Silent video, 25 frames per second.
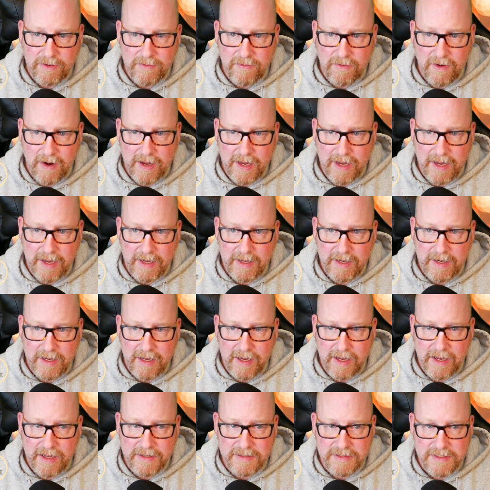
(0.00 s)
try
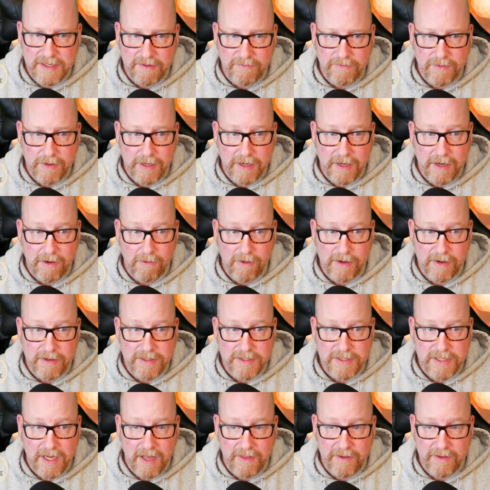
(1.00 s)
80 and see if we can hear
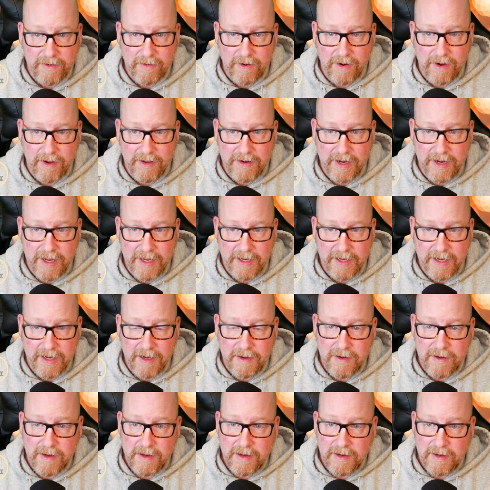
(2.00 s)
each other on
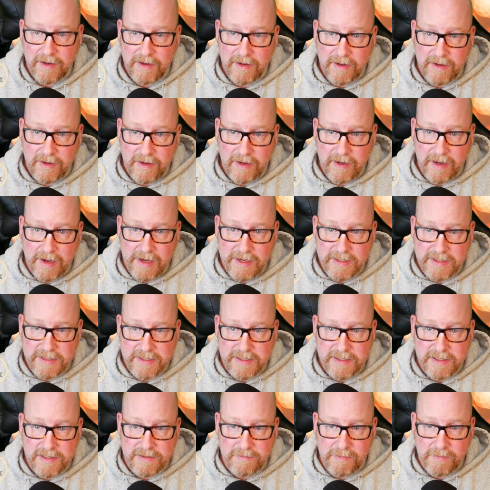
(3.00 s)
80.
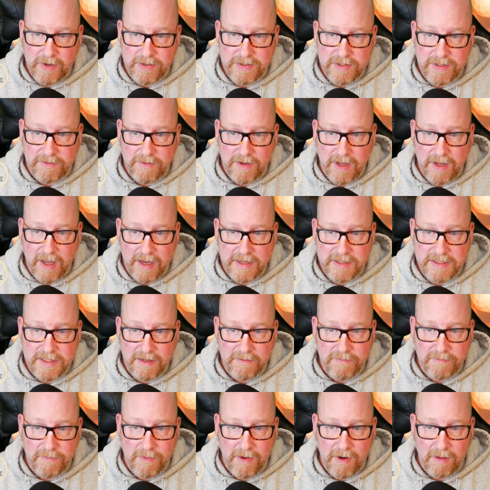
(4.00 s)
As most of you guys
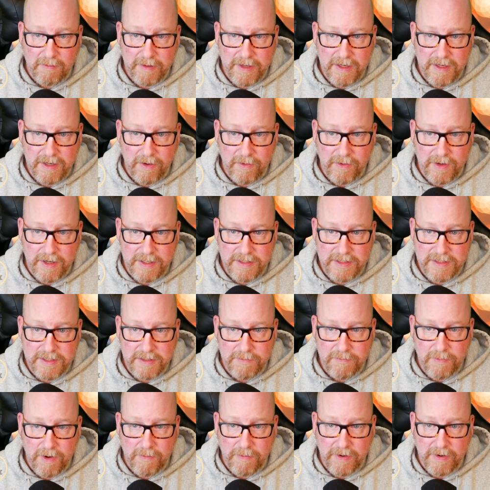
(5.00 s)
have probably
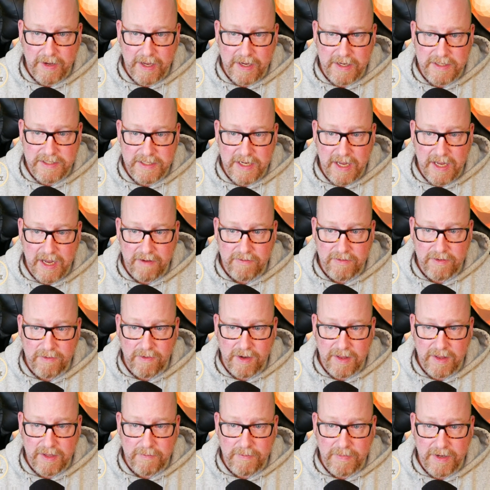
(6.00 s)
noticed, propagation haven't
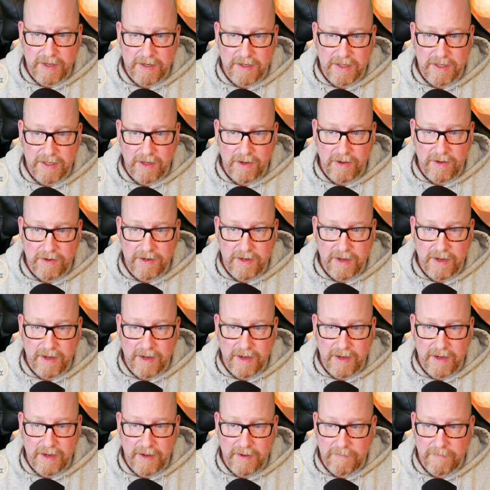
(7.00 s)
really been good
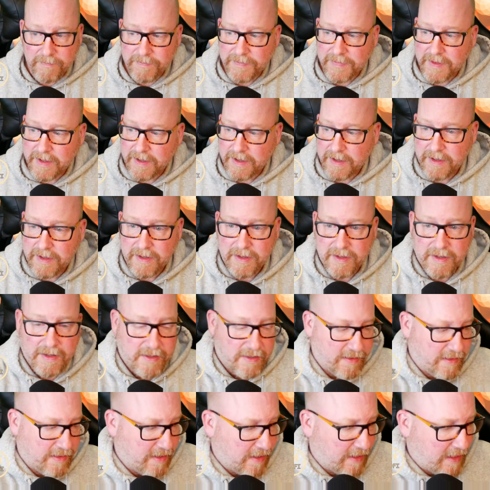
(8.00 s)
the
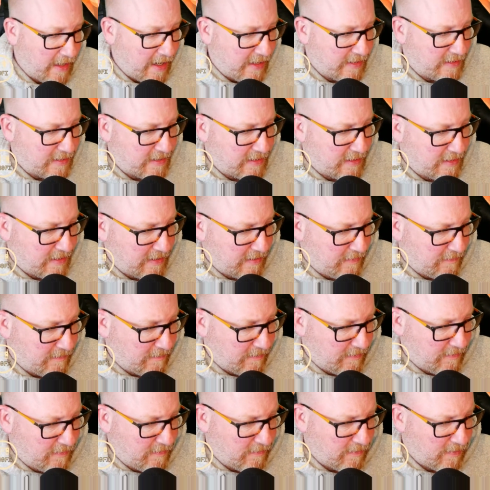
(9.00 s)
last
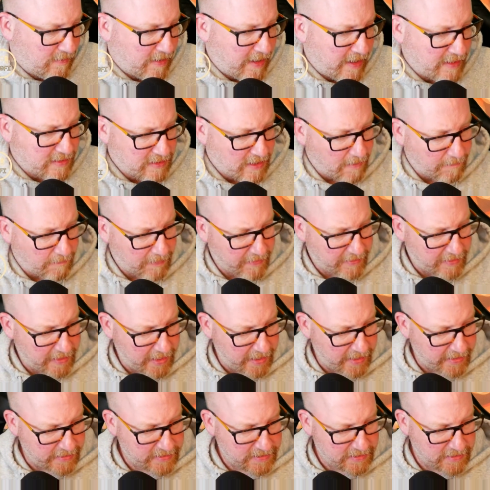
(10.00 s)
couple of
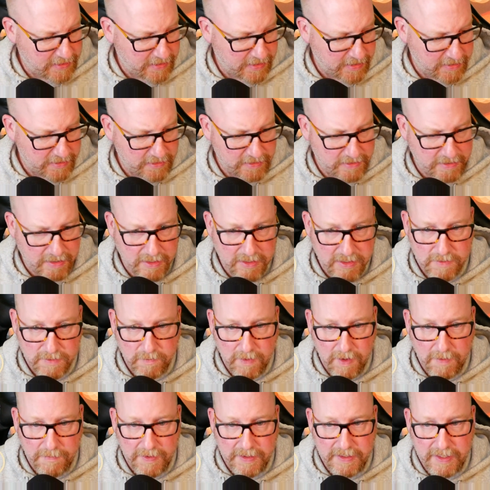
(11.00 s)
days. I just got to
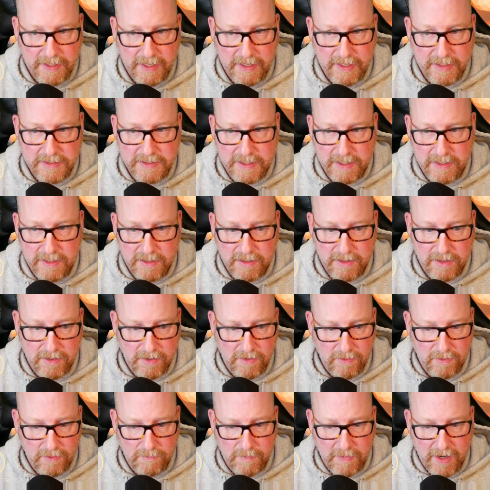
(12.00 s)
swap antennas and
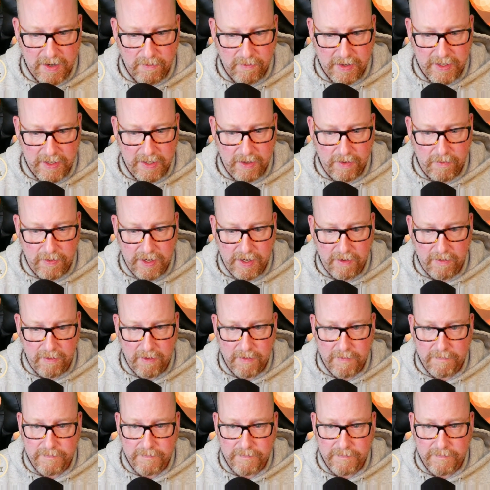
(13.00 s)
tune my radio here.